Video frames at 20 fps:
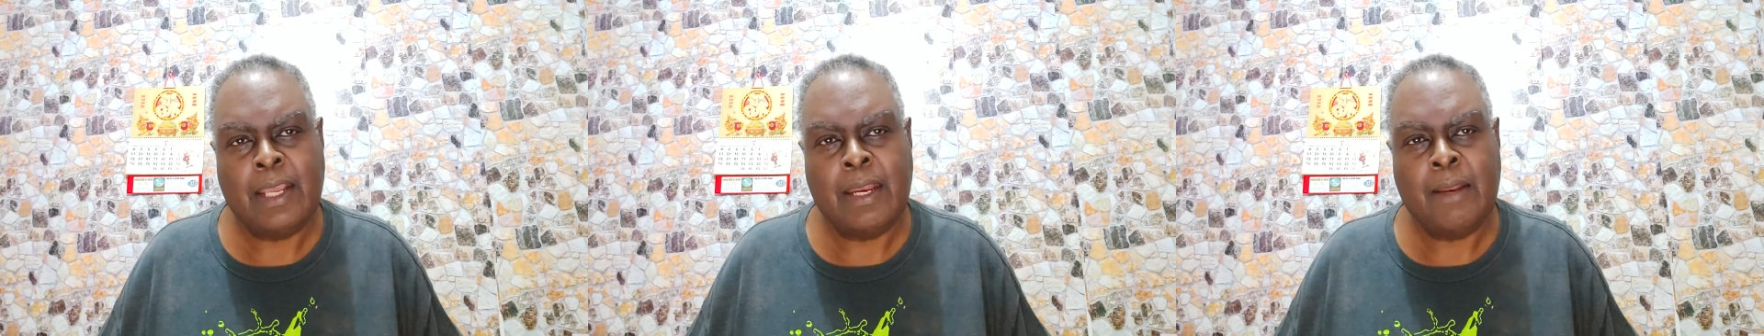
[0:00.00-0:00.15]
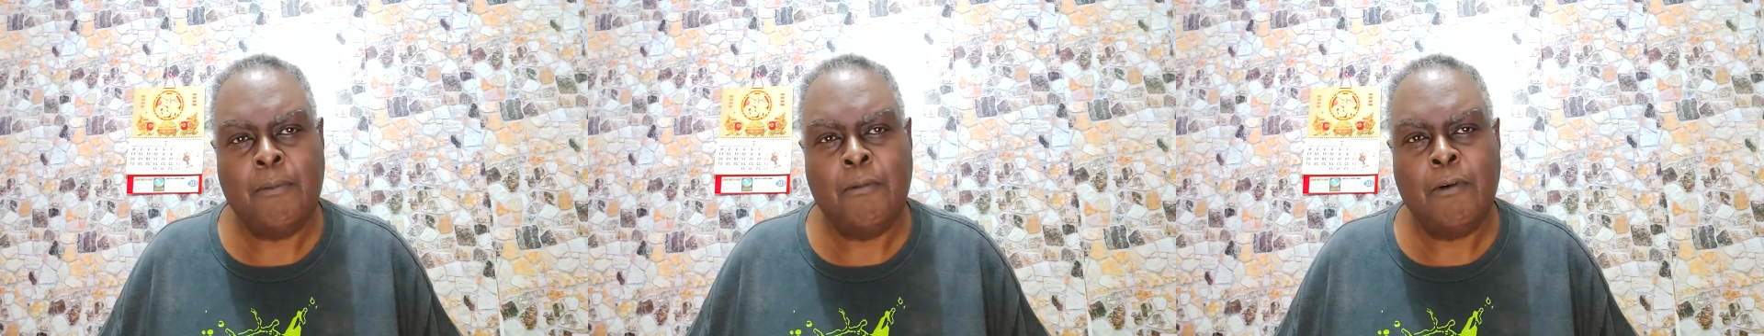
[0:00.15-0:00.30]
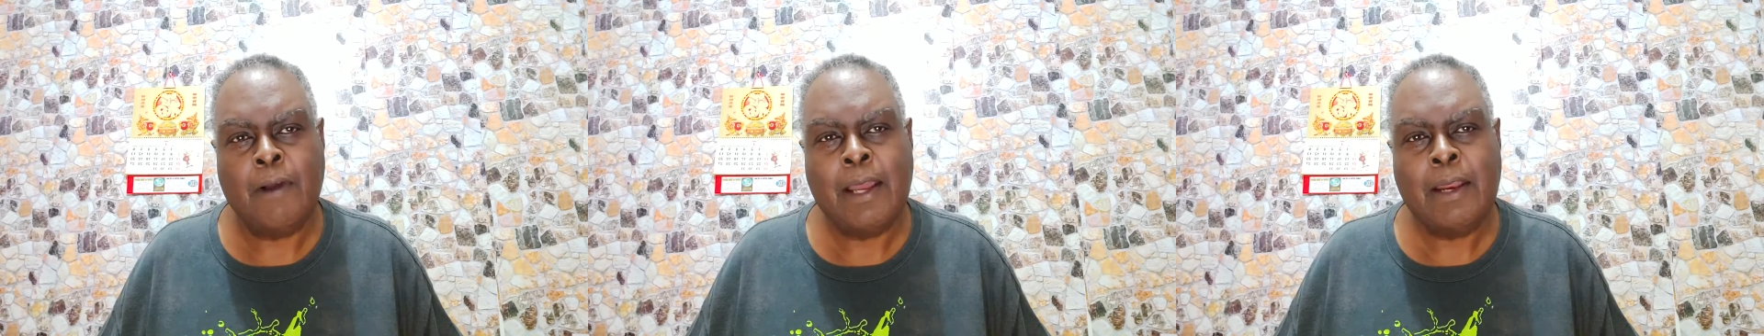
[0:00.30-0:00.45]

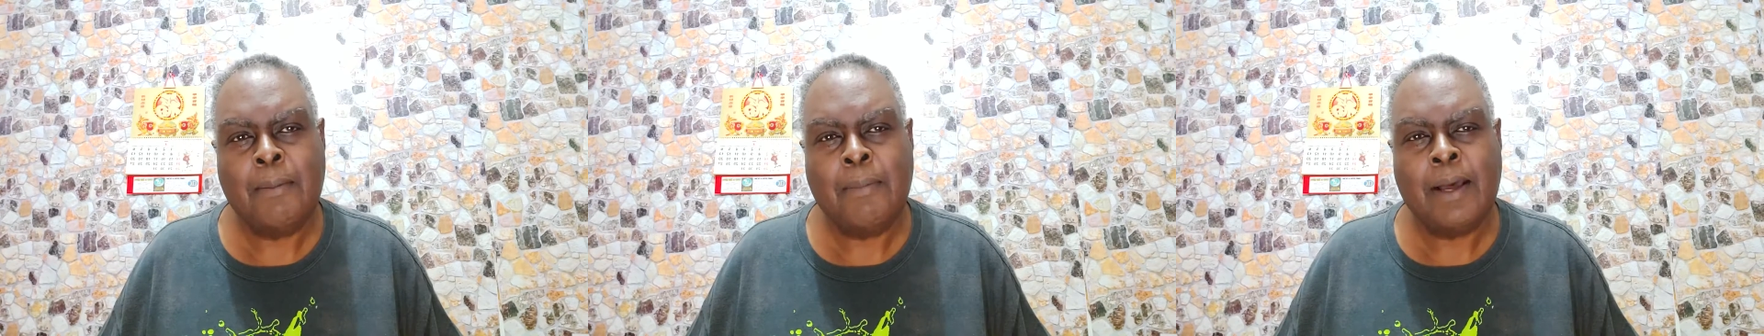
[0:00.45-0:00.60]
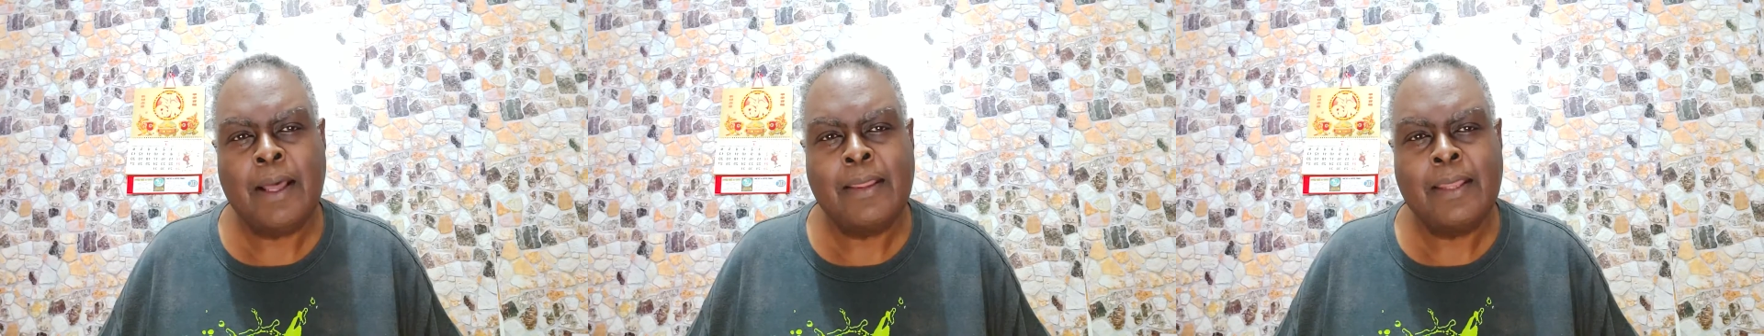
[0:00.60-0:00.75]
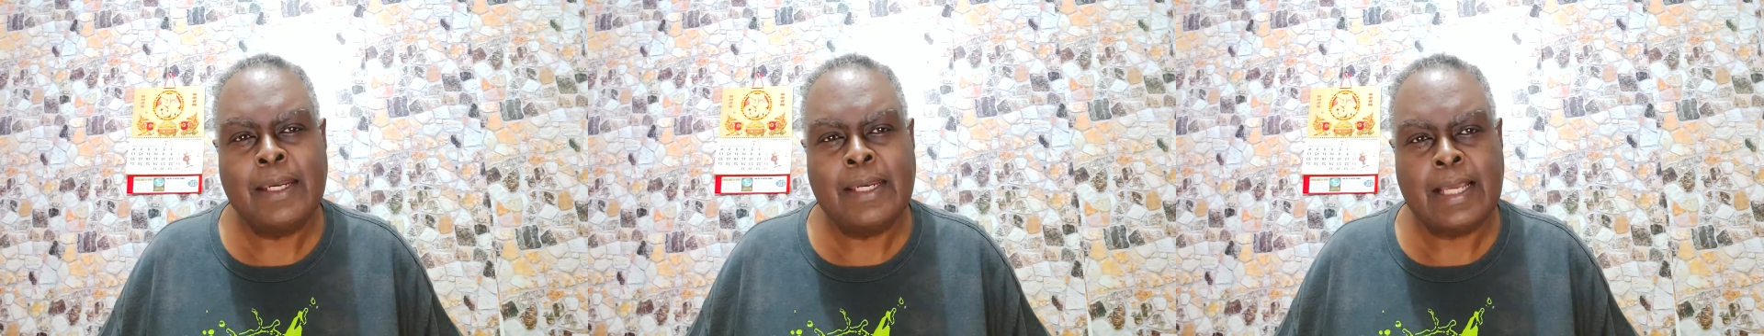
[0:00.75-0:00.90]
And right
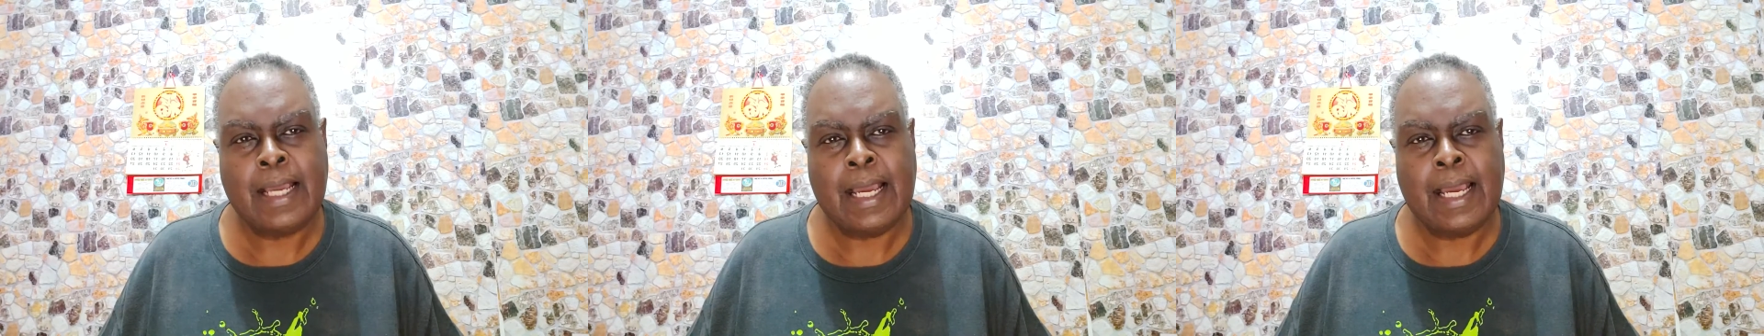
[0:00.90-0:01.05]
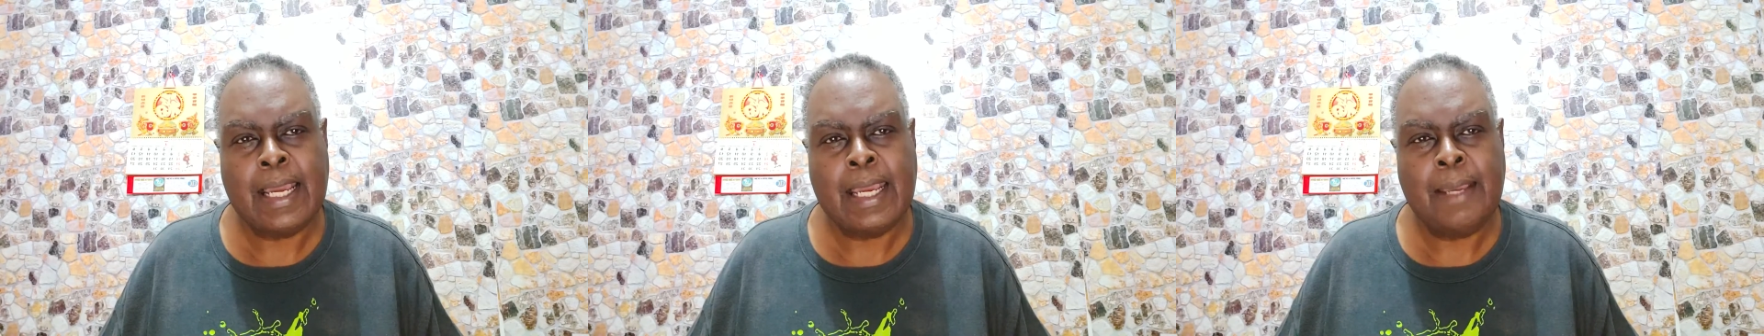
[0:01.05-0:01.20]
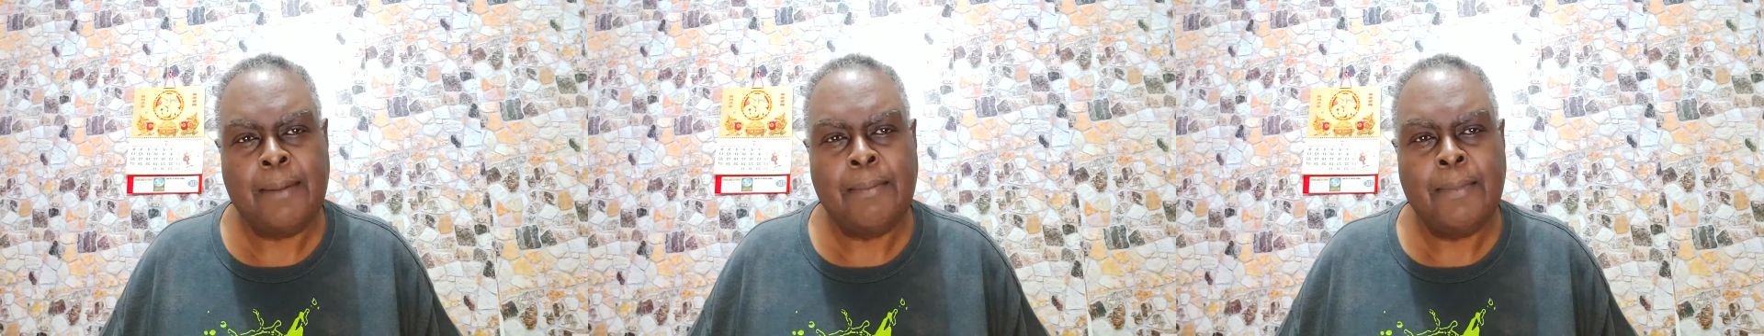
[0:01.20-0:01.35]
about the
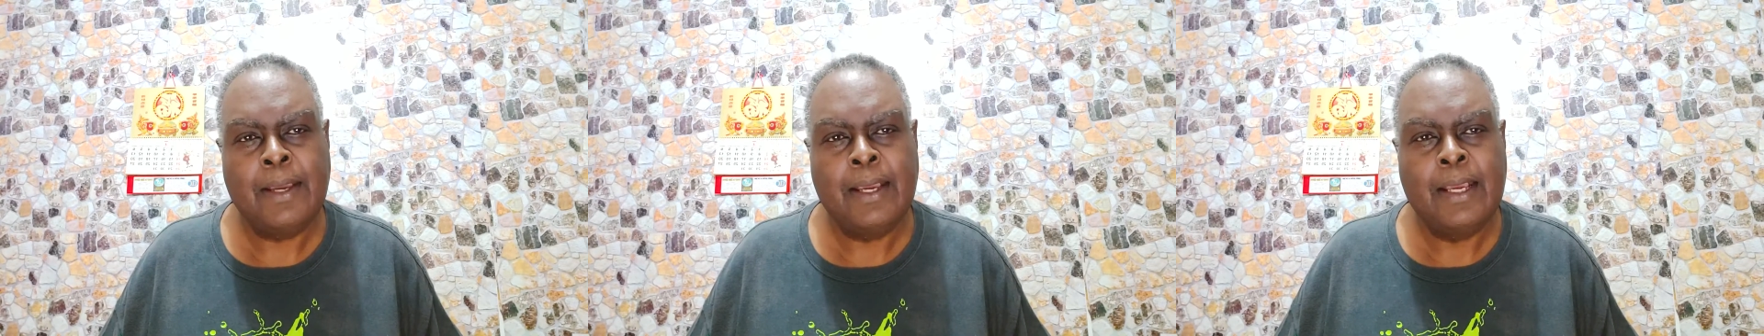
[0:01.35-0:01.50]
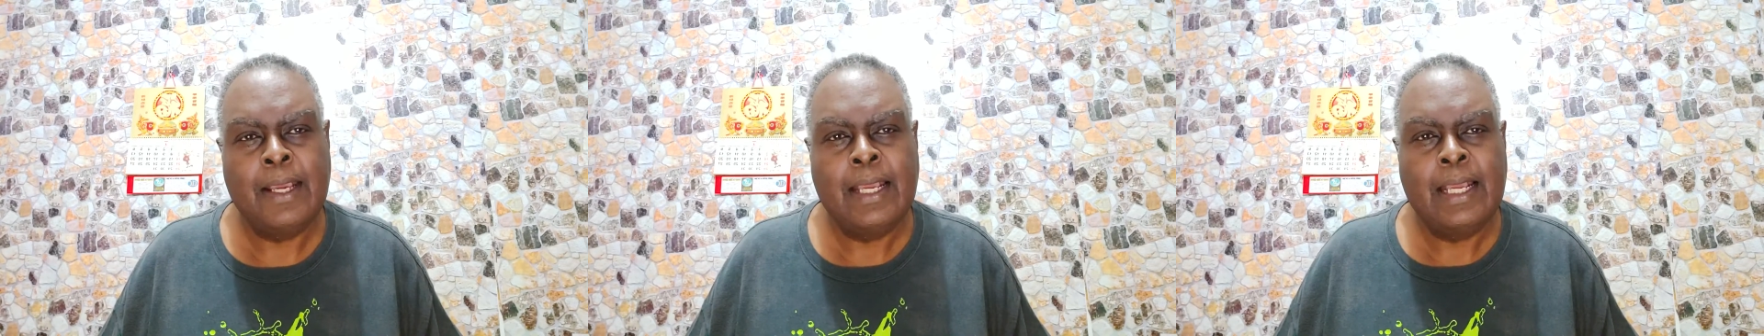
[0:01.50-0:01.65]
time